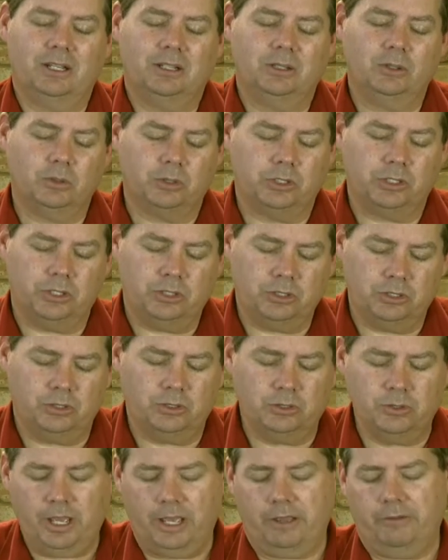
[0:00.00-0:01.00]
Lord,
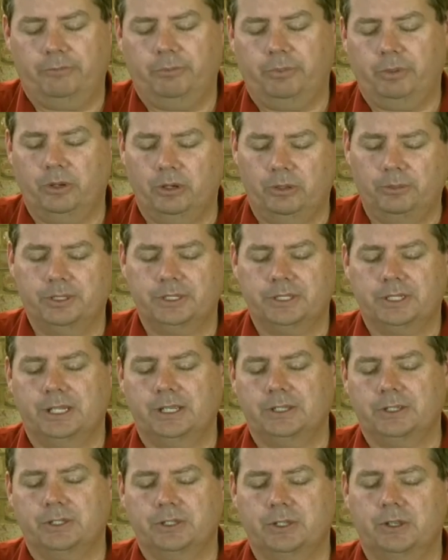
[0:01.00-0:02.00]
You have promised
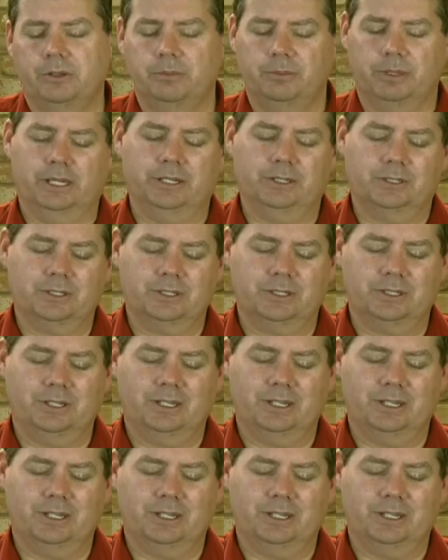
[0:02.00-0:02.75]
us so much.